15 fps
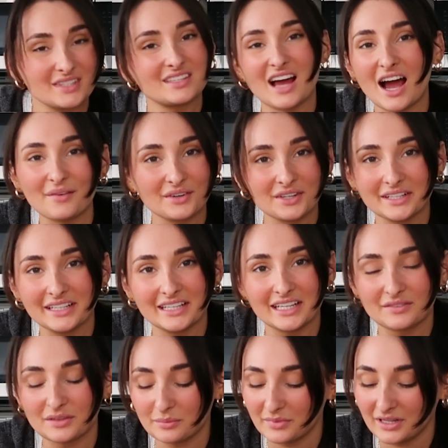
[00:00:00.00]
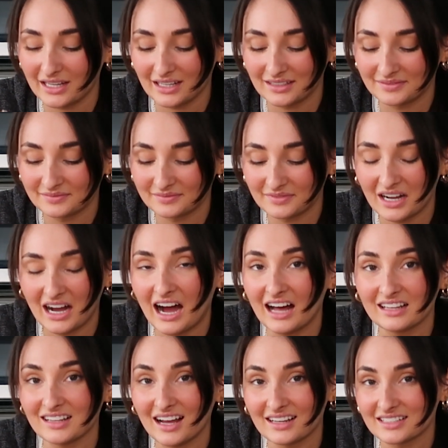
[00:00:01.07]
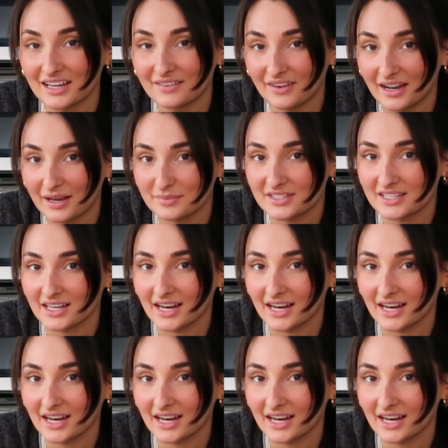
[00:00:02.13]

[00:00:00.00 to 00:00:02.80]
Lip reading: it's not really giving me hot latte vibes